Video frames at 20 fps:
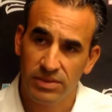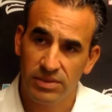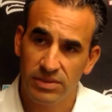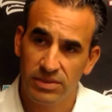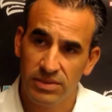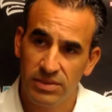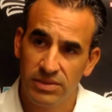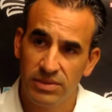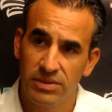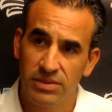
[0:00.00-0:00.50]
you know,
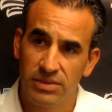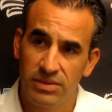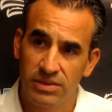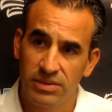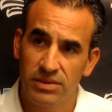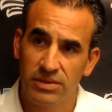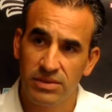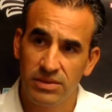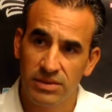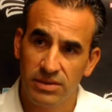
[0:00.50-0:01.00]
off the field
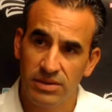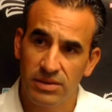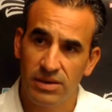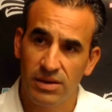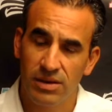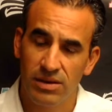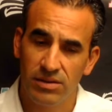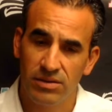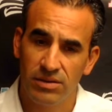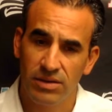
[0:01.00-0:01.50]
as well?
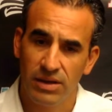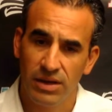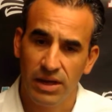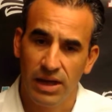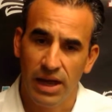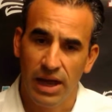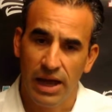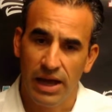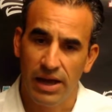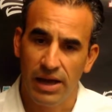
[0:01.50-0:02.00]

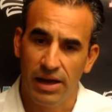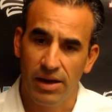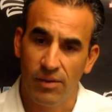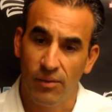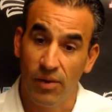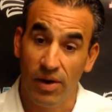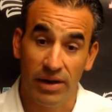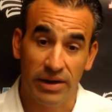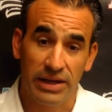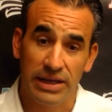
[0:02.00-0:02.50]
Yeah.
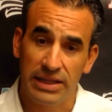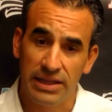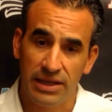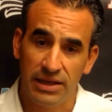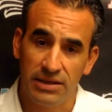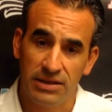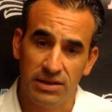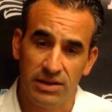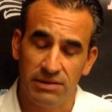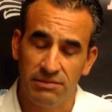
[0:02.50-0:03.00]
Well,
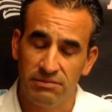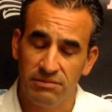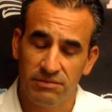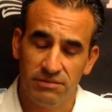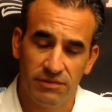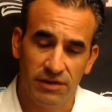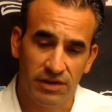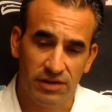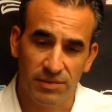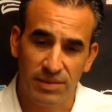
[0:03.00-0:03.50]
and you know, I
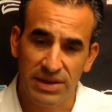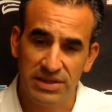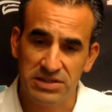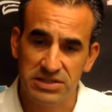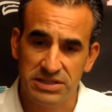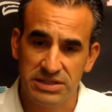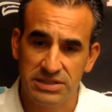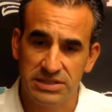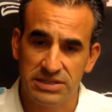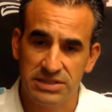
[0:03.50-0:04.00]
failed to
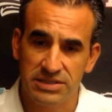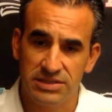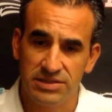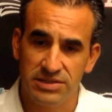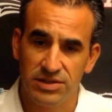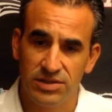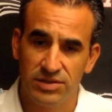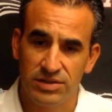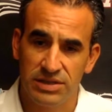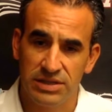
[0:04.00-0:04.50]
mention, just, you
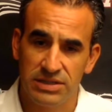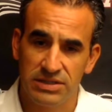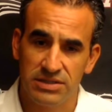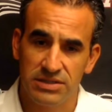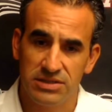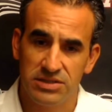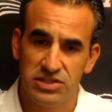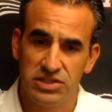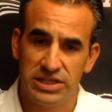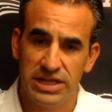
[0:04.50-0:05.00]
know, the
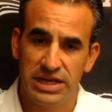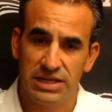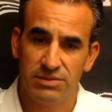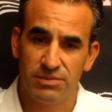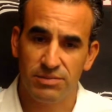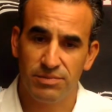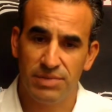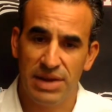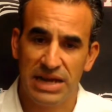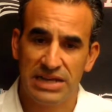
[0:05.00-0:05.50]
GNAC,
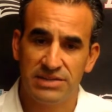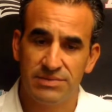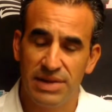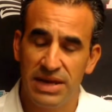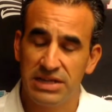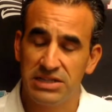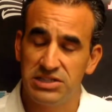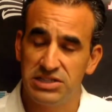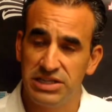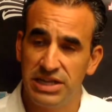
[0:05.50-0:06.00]

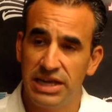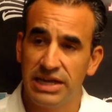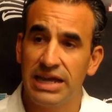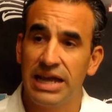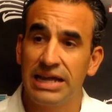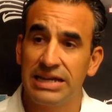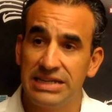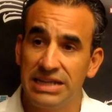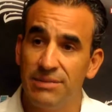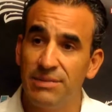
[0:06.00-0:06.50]
back-to-back GNAC
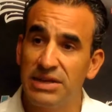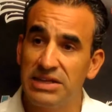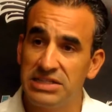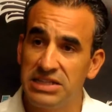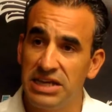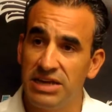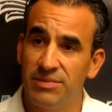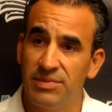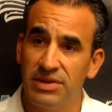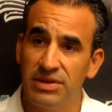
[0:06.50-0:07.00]
academic
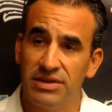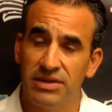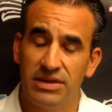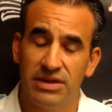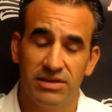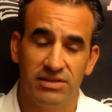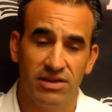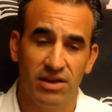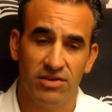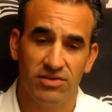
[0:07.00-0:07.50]
champion
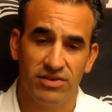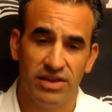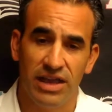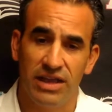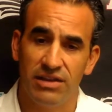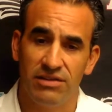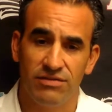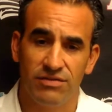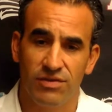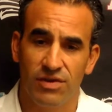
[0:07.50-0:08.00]
is
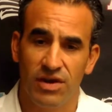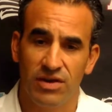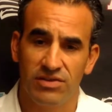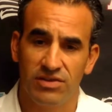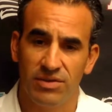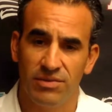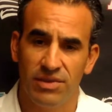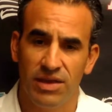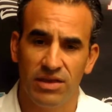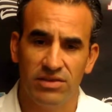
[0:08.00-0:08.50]
outstanding for us.
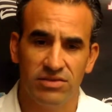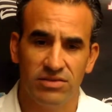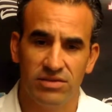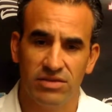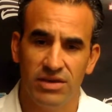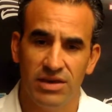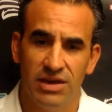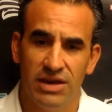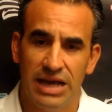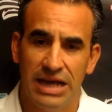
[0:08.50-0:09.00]
And that's,
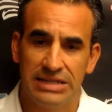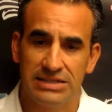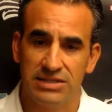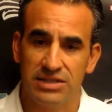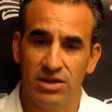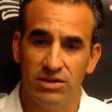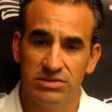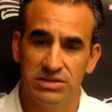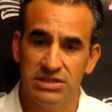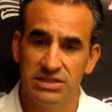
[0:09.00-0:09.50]
as a
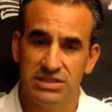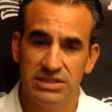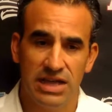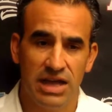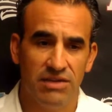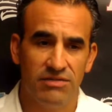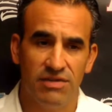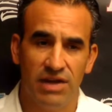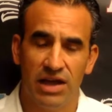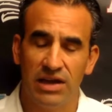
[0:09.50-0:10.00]
coaching
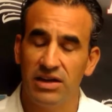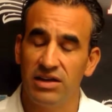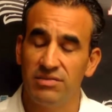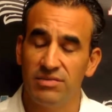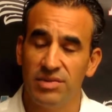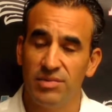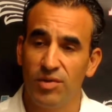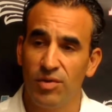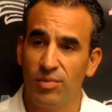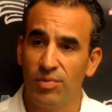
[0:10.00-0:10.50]
staff, I couldn't
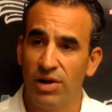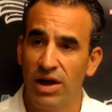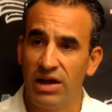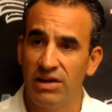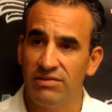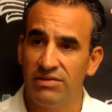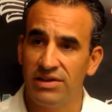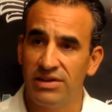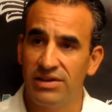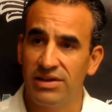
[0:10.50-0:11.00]
be more proud
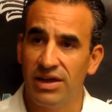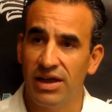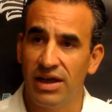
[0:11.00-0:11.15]
of it.